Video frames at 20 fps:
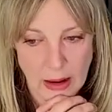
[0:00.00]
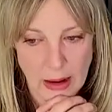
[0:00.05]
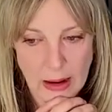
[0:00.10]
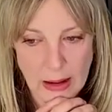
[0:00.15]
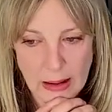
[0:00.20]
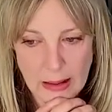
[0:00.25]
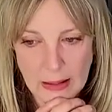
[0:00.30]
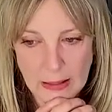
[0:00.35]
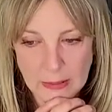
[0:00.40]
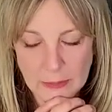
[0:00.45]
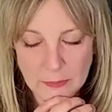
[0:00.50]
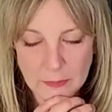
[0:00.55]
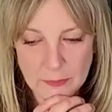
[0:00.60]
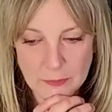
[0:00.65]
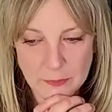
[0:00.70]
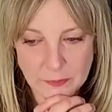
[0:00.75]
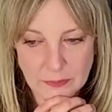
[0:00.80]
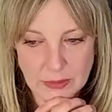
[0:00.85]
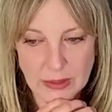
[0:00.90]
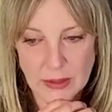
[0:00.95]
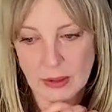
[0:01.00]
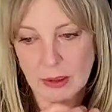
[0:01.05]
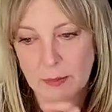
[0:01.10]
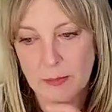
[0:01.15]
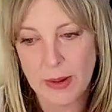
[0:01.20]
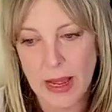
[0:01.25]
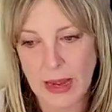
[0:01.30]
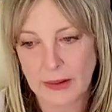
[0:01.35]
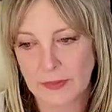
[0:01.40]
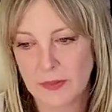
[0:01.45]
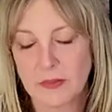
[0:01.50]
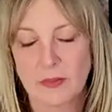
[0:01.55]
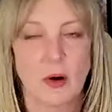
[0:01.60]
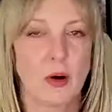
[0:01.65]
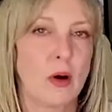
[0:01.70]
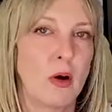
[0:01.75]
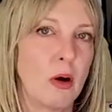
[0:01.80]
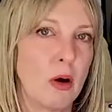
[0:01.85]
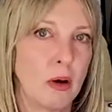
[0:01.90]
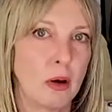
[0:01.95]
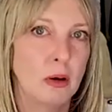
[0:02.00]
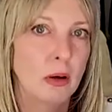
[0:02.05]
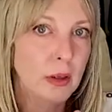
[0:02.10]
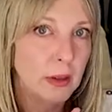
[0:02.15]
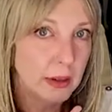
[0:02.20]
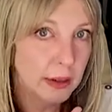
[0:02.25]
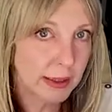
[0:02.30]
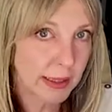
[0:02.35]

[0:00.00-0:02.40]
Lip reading: can come back that there are